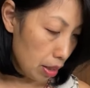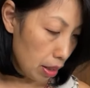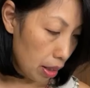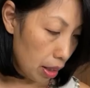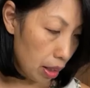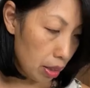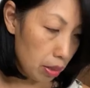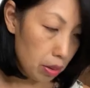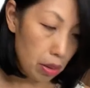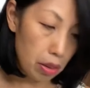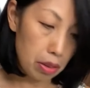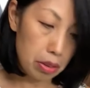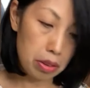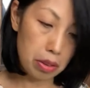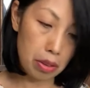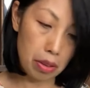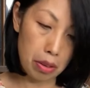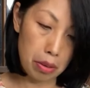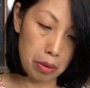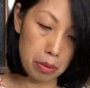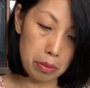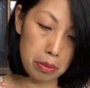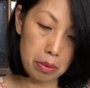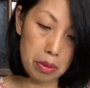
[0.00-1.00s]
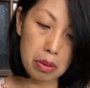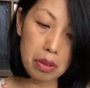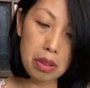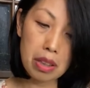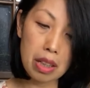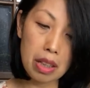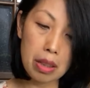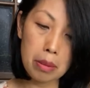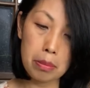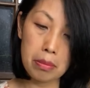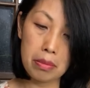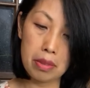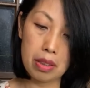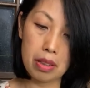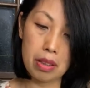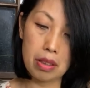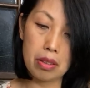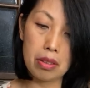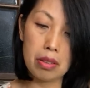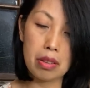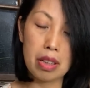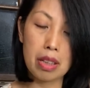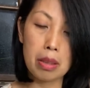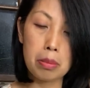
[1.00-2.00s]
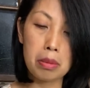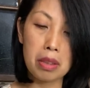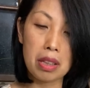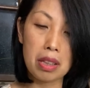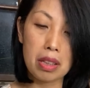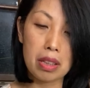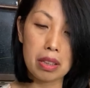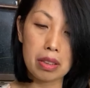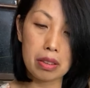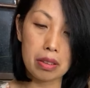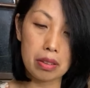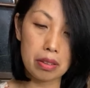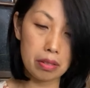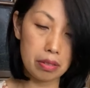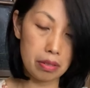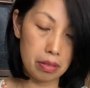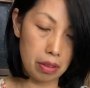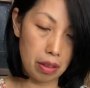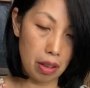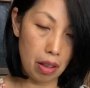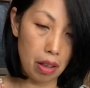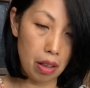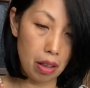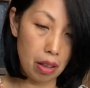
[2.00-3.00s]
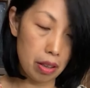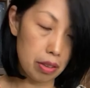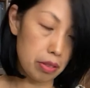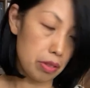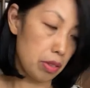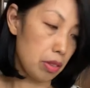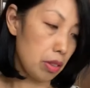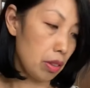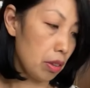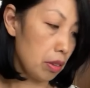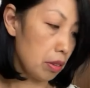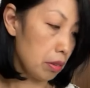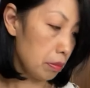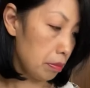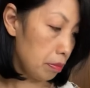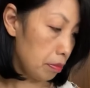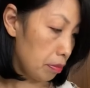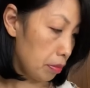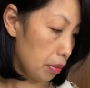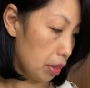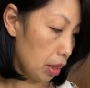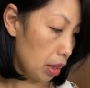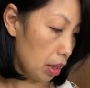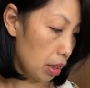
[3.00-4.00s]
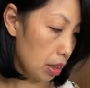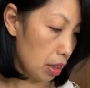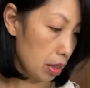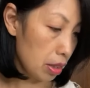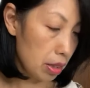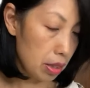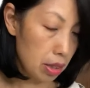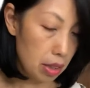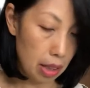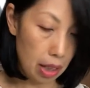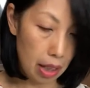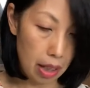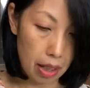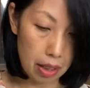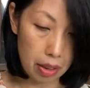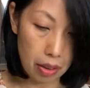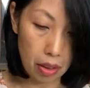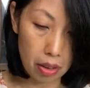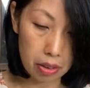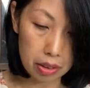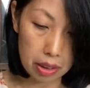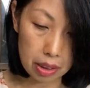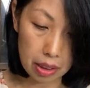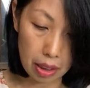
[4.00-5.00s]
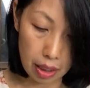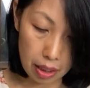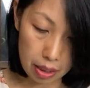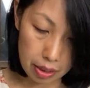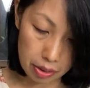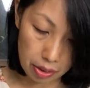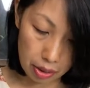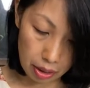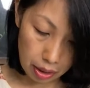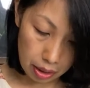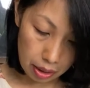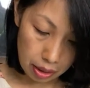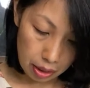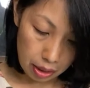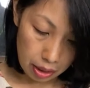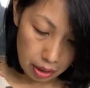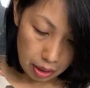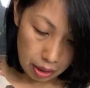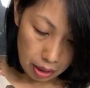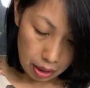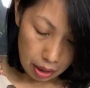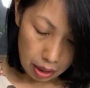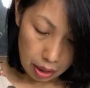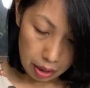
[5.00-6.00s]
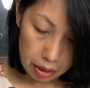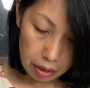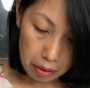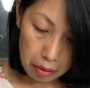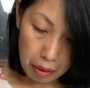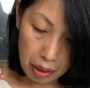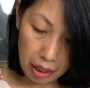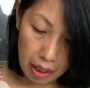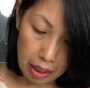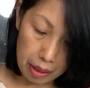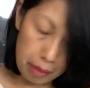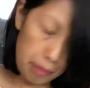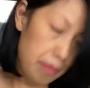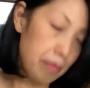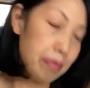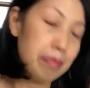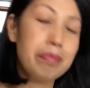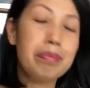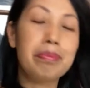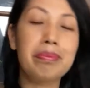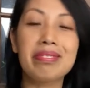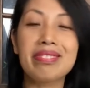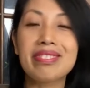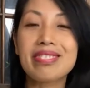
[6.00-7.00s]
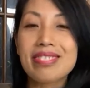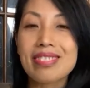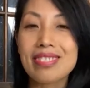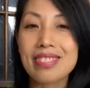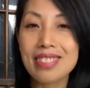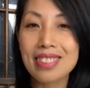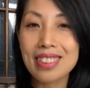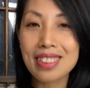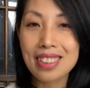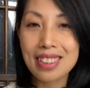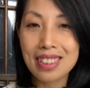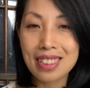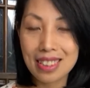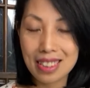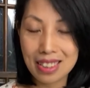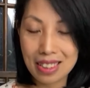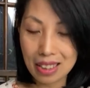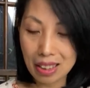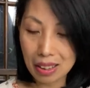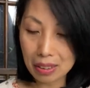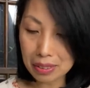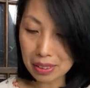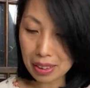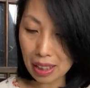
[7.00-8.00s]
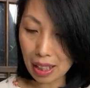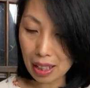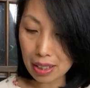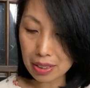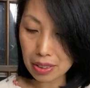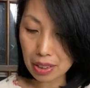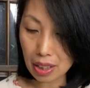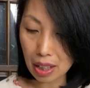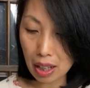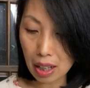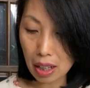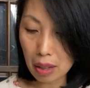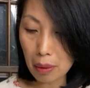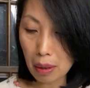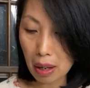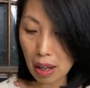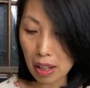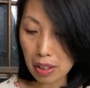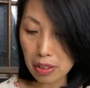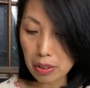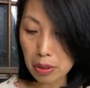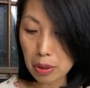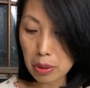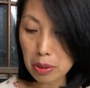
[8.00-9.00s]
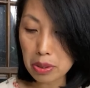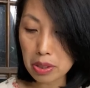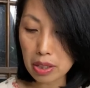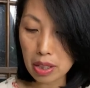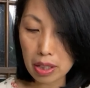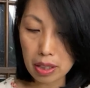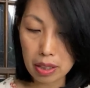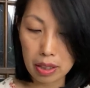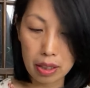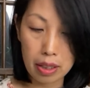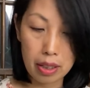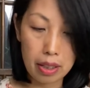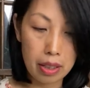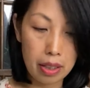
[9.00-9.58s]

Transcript: And also, you keep the lid on so it doesn't get oxidized. Anyway, so that's how I use it.